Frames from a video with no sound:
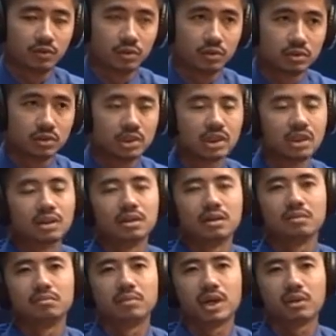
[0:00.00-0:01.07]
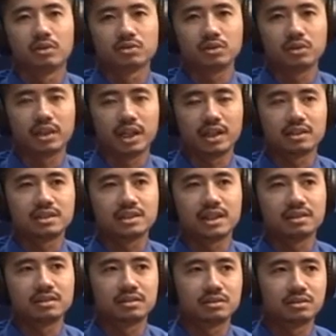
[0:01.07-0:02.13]
phones. But also you can
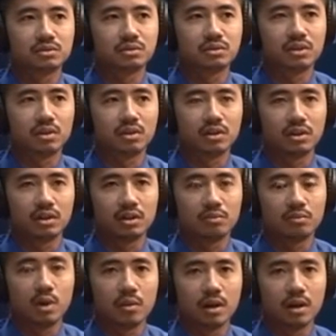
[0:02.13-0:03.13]
access through the